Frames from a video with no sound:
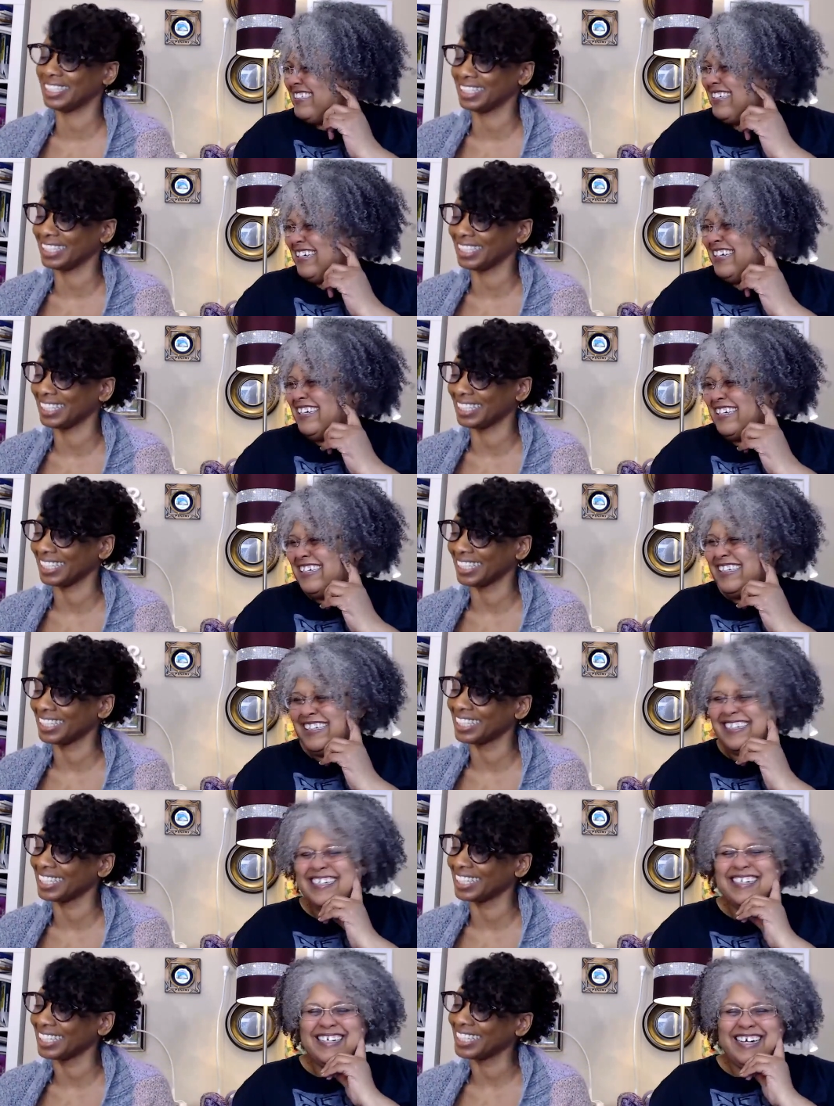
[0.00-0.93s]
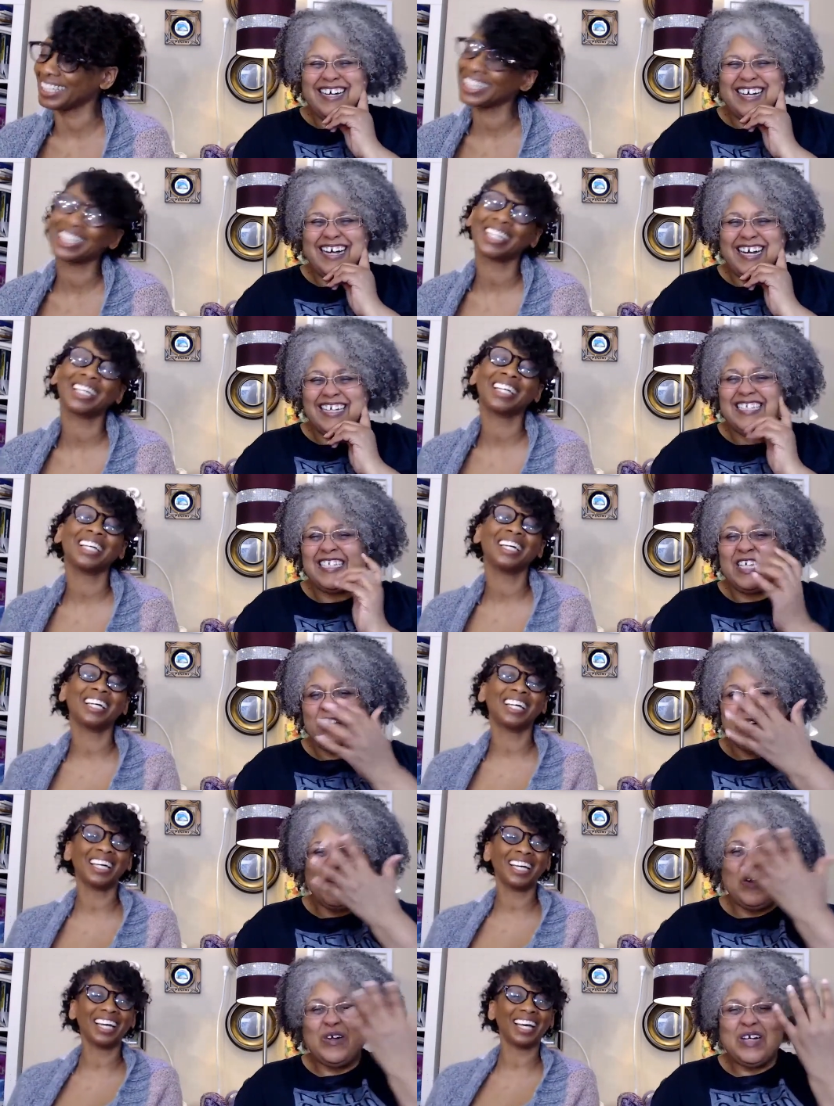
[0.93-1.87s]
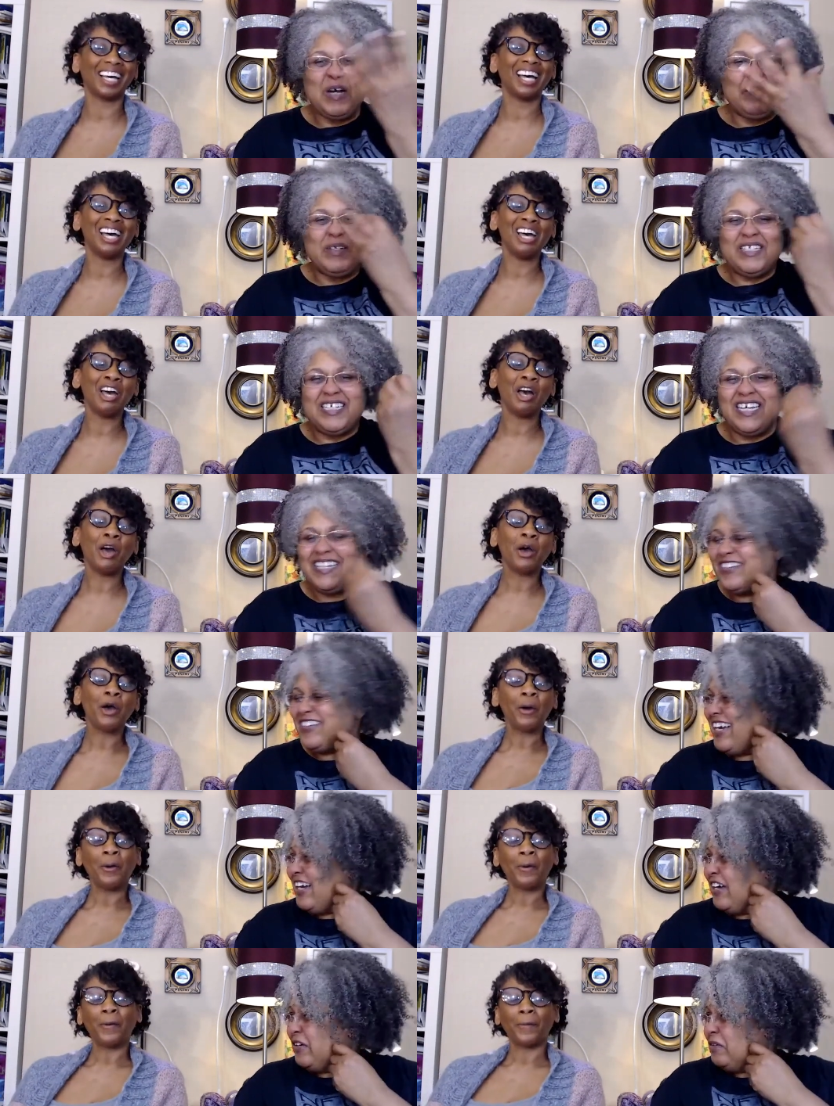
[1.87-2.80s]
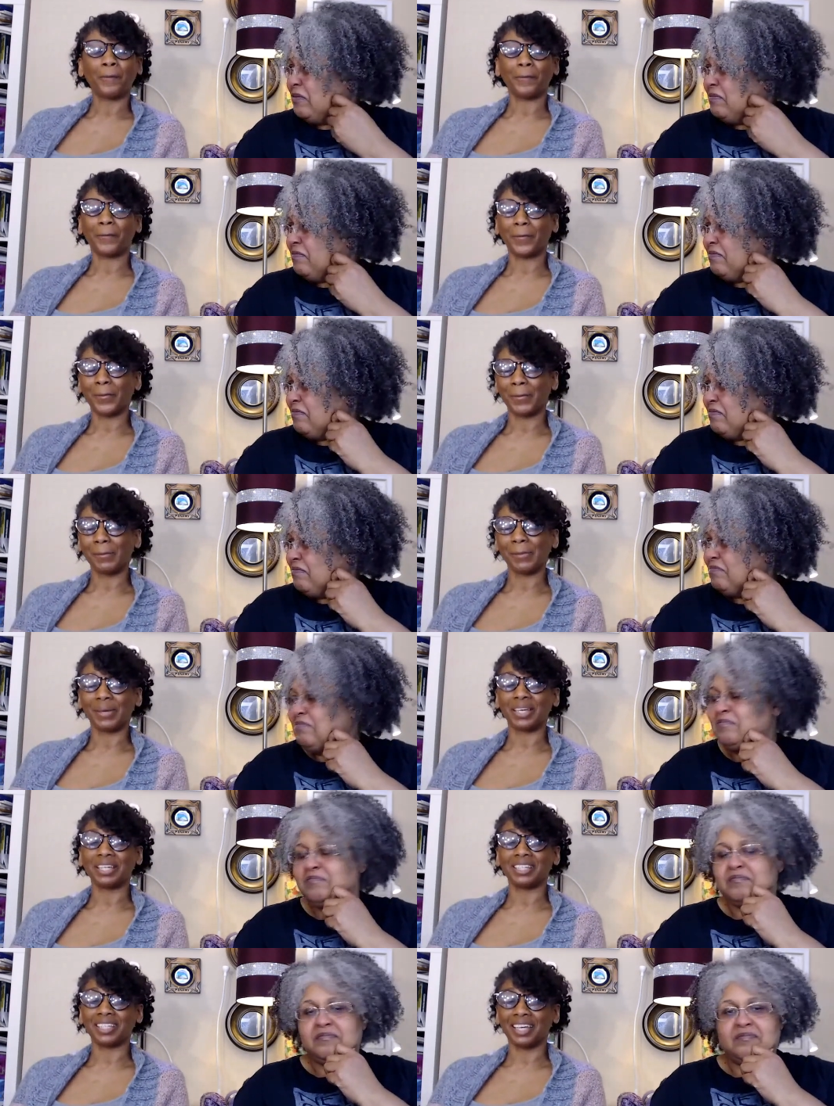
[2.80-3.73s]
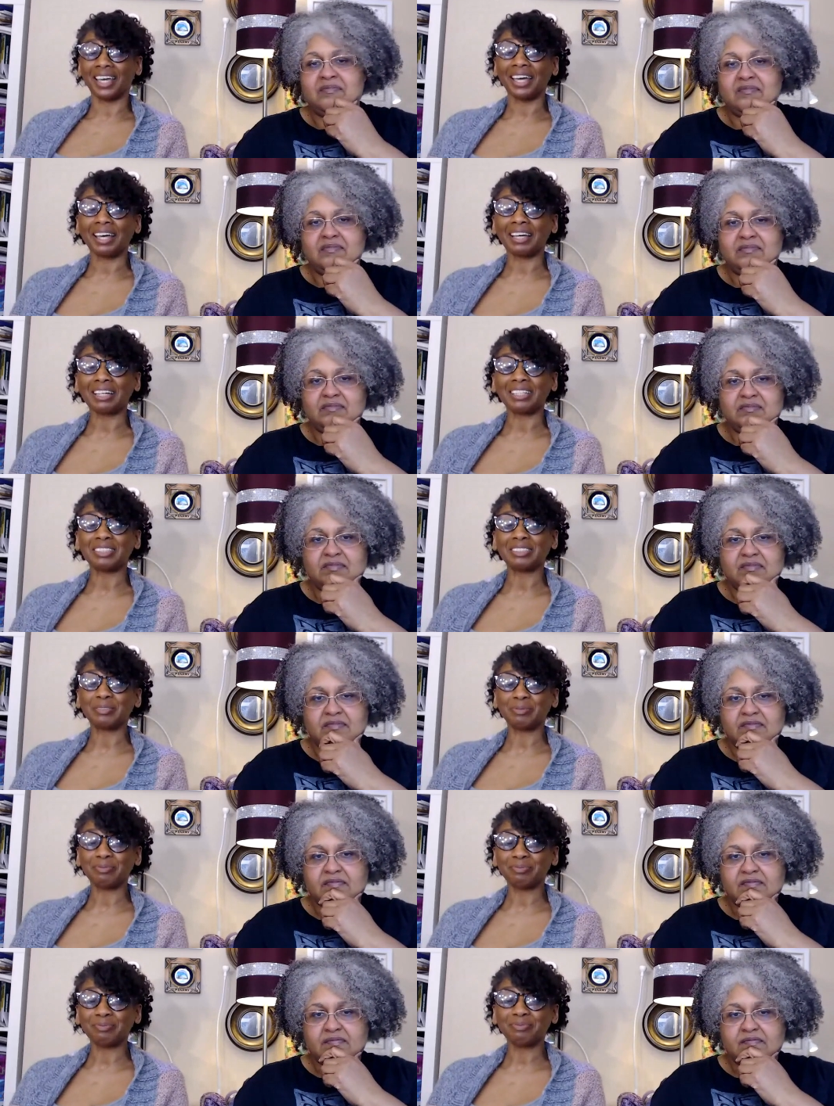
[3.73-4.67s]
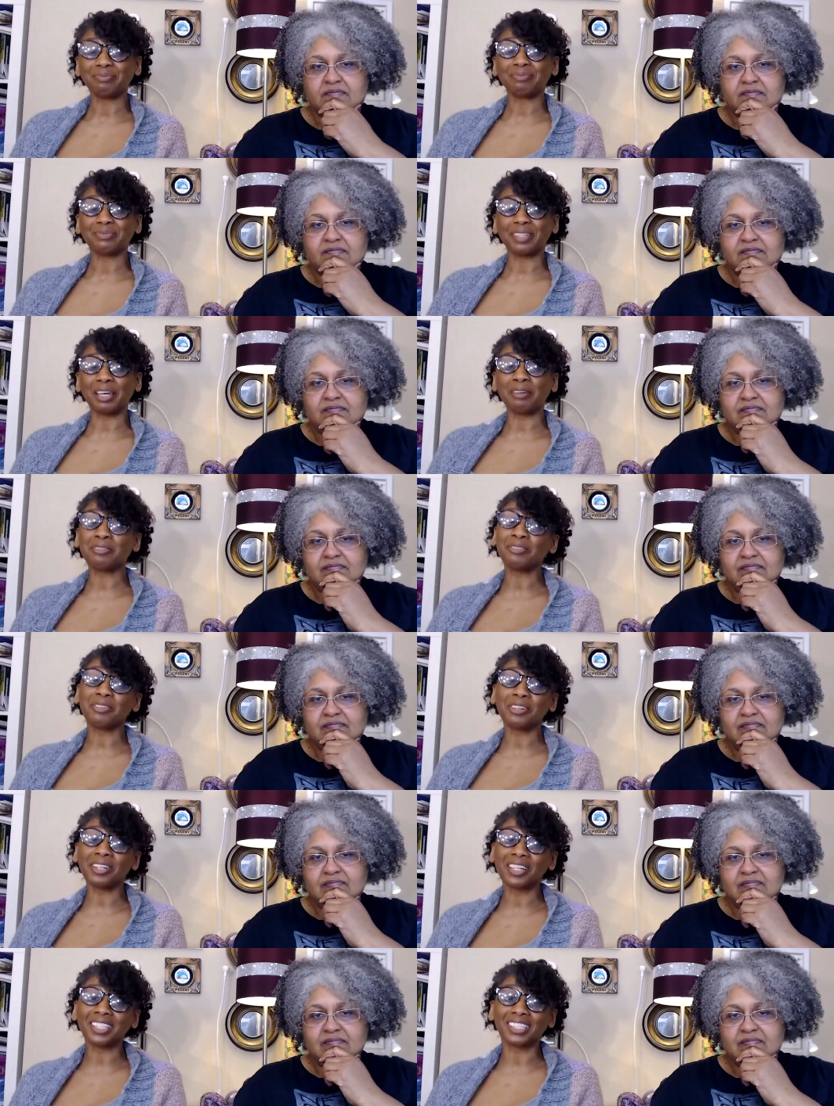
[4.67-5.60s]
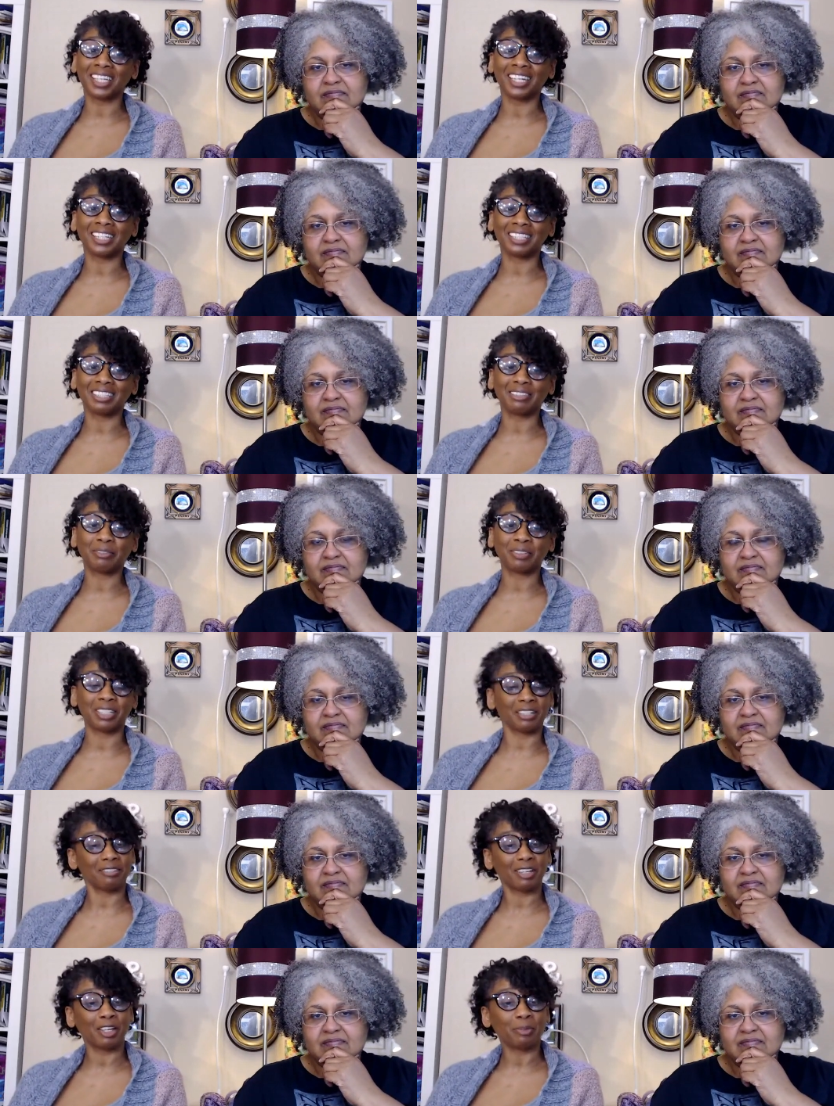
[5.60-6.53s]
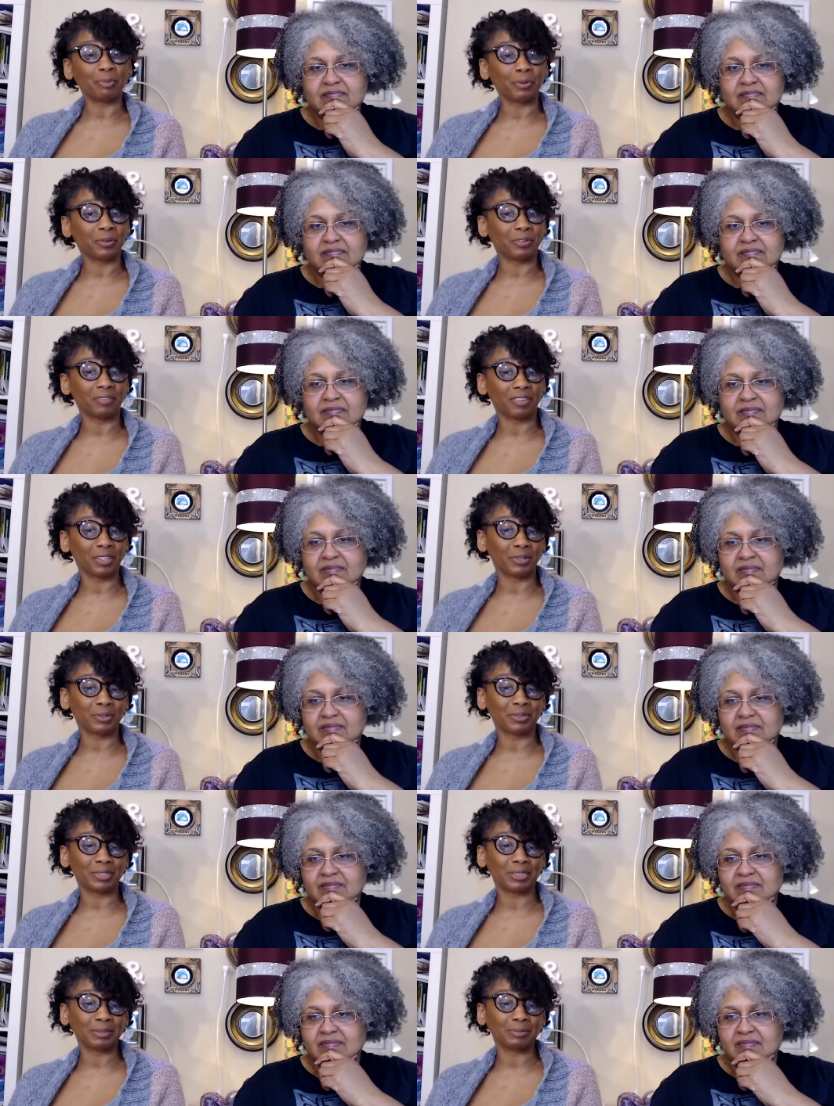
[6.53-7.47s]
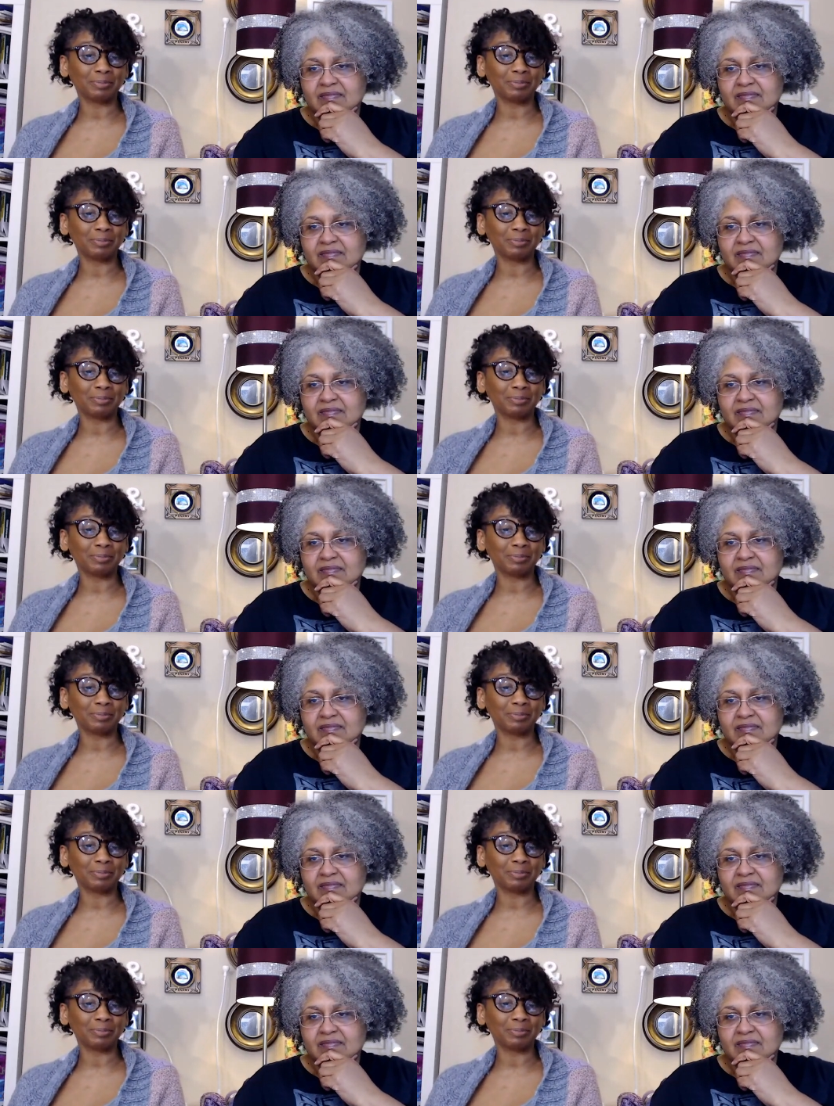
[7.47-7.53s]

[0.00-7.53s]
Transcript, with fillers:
Speaker 1: yeah. I, I see it all coming together now.
Speaker 2: But yeah, I was very excited when I found both of those.